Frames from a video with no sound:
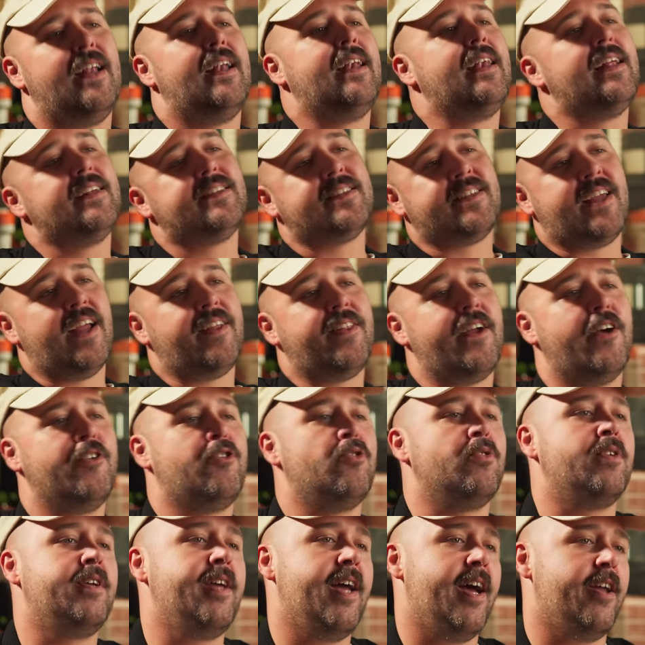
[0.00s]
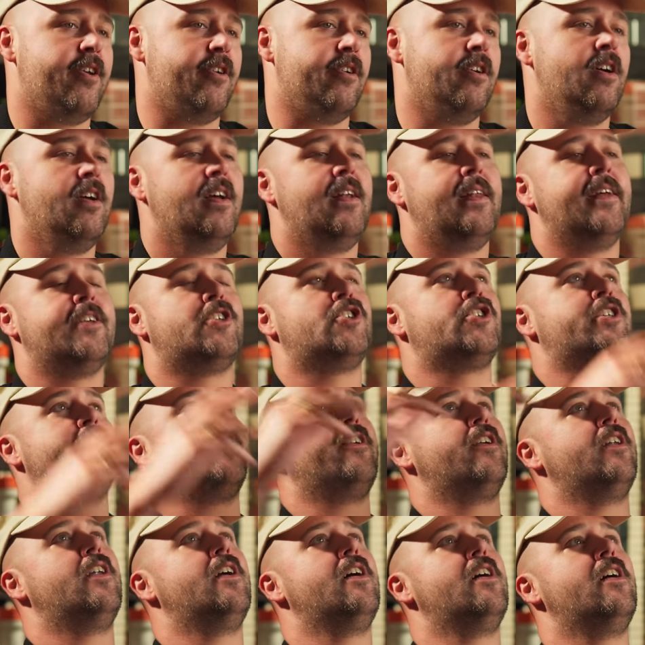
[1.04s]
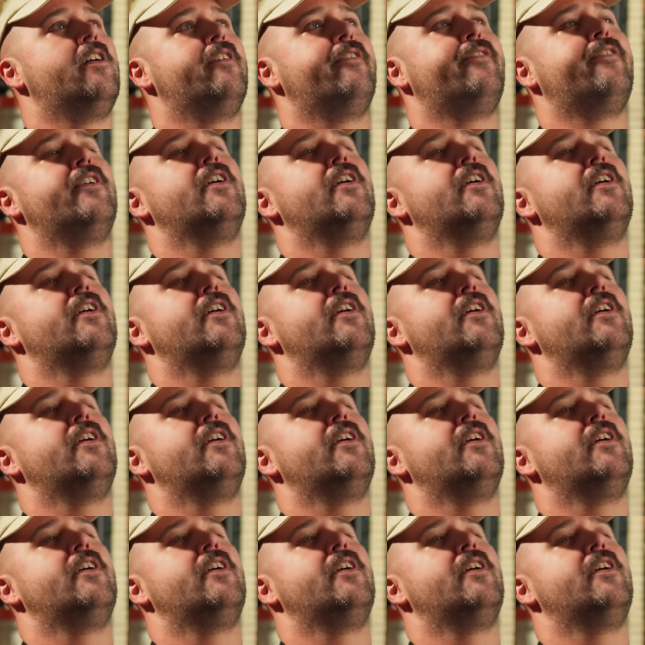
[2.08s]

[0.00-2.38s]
Let's get there together. Let's share the love,